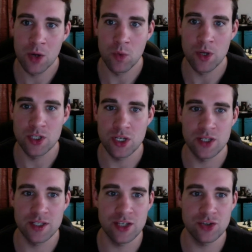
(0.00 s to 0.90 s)
which
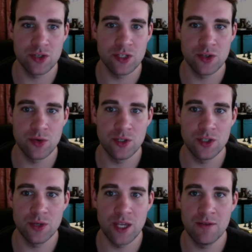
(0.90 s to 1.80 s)
essentially is going
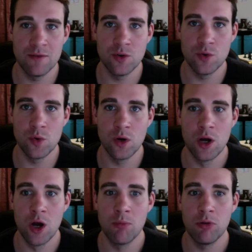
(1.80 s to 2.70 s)
to give you
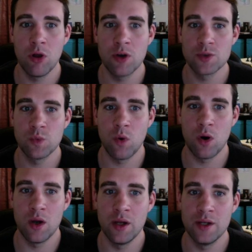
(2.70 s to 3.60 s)

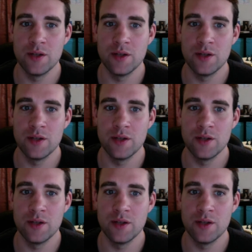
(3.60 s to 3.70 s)
+1